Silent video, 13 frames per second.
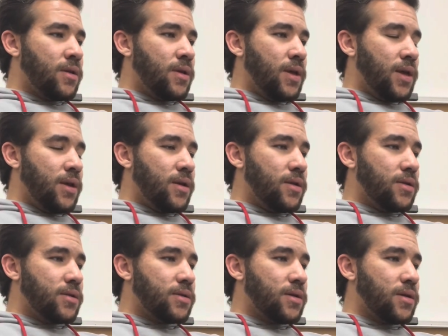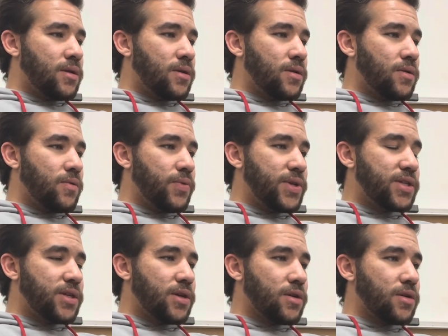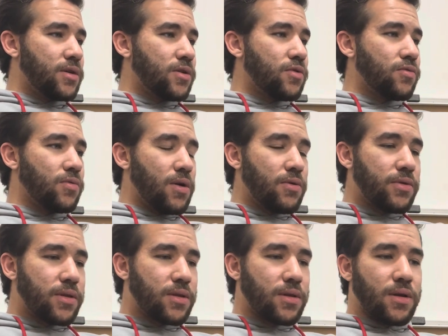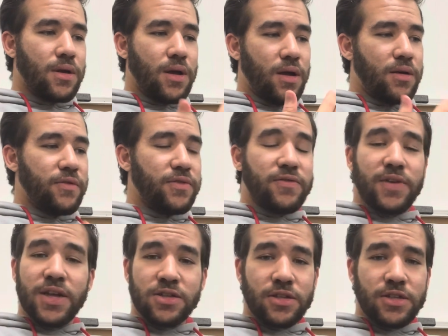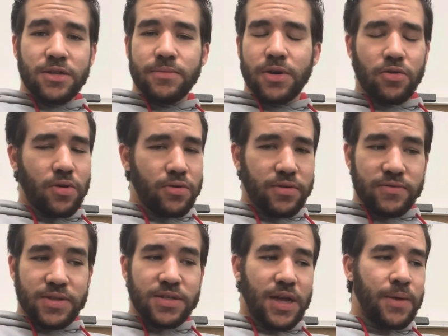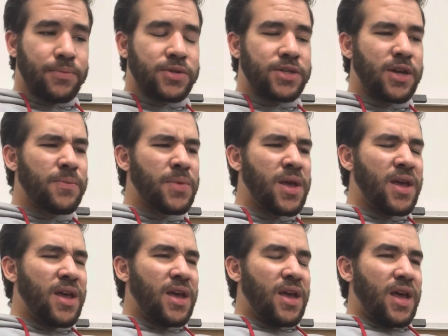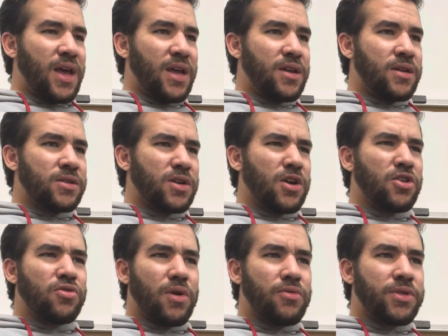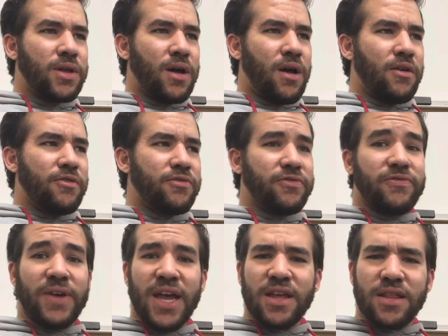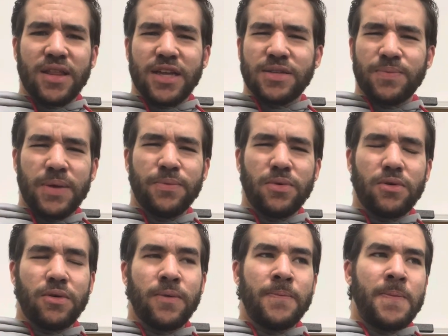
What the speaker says: and we see a growth of evangelism, a growth of discipleship, and a growth of faith as people